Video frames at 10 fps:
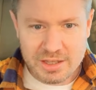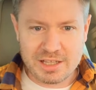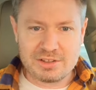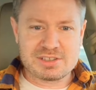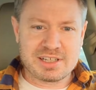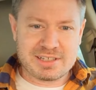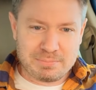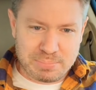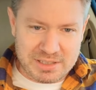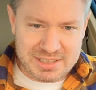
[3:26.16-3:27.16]
It looks like
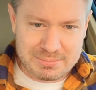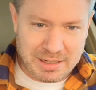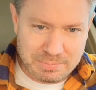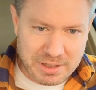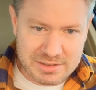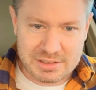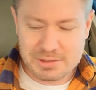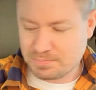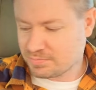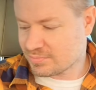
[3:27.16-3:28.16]
I'm busting my
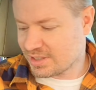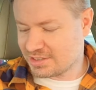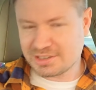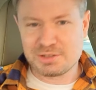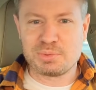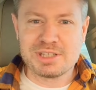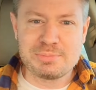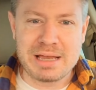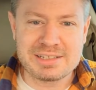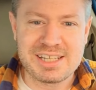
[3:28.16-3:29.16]
buttons. This is a really
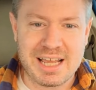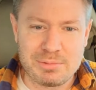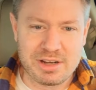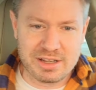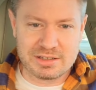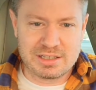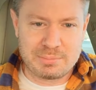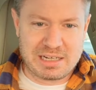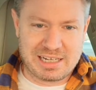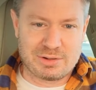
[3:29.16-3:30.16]
bad camera angle. I
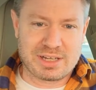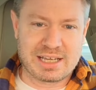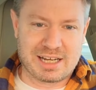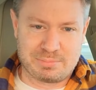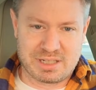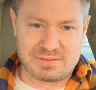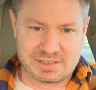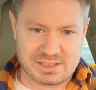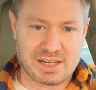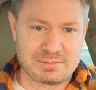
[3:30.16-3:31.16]
mean, I know I got a bit of a
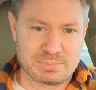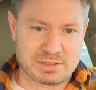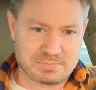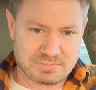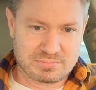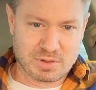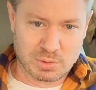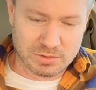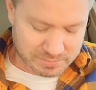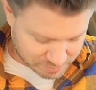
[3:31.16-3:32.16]
gut, but
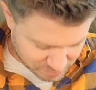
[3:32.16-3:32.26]
whew.